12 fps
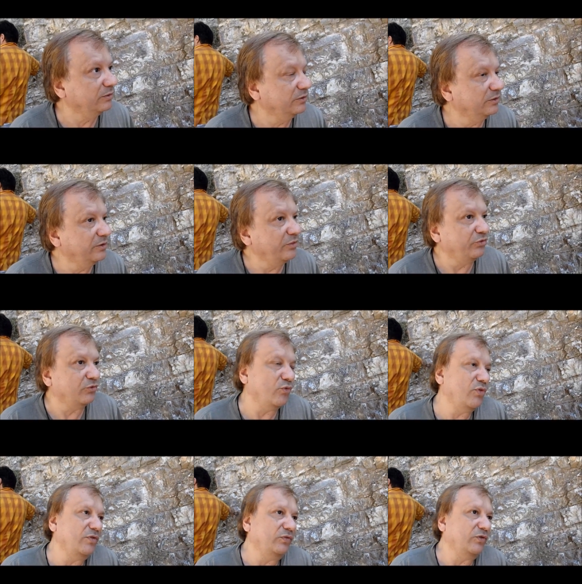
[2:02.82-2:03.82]
Mm -hmm. So
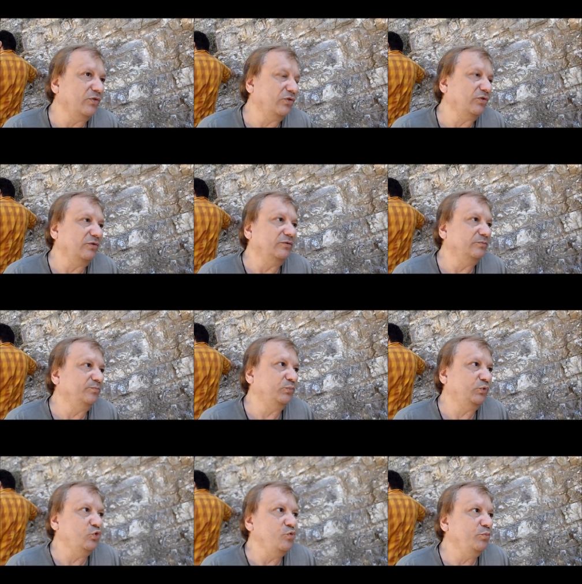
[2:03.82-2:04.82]
that there's
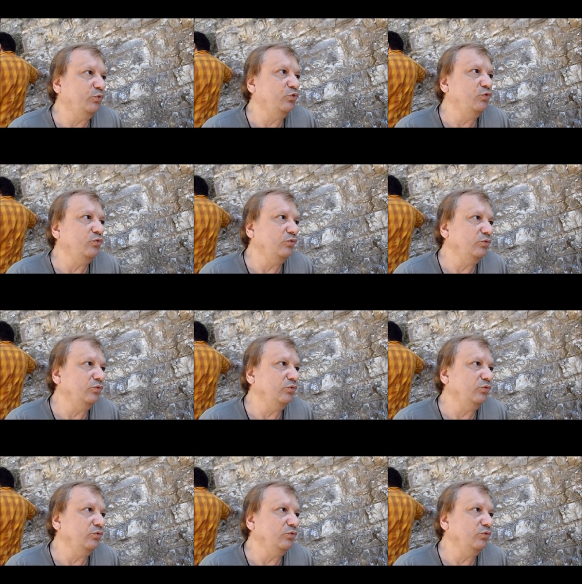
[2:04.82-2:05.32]
so it's sort of a